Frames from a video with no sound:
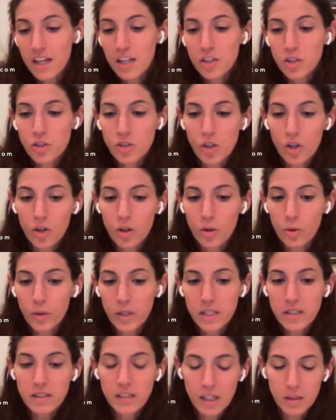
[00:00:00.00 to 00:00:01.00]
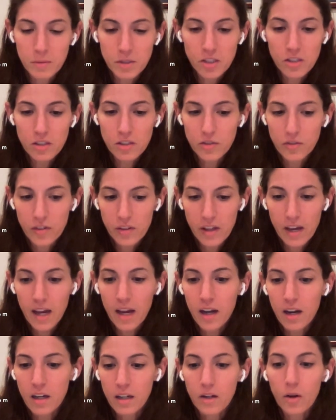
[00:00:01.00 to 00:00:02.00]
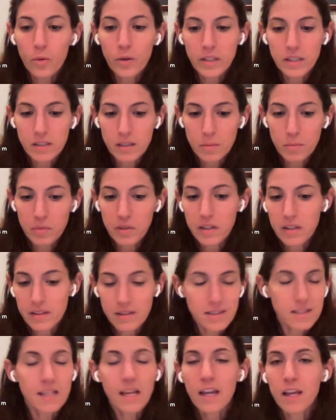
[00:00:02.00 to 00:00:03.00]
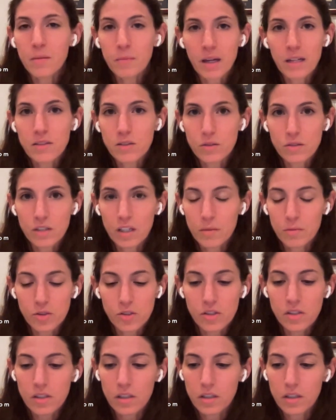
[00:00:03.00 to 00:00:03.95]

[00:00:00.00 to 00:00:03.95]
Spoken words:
So his damages for that are going to be the same as those damages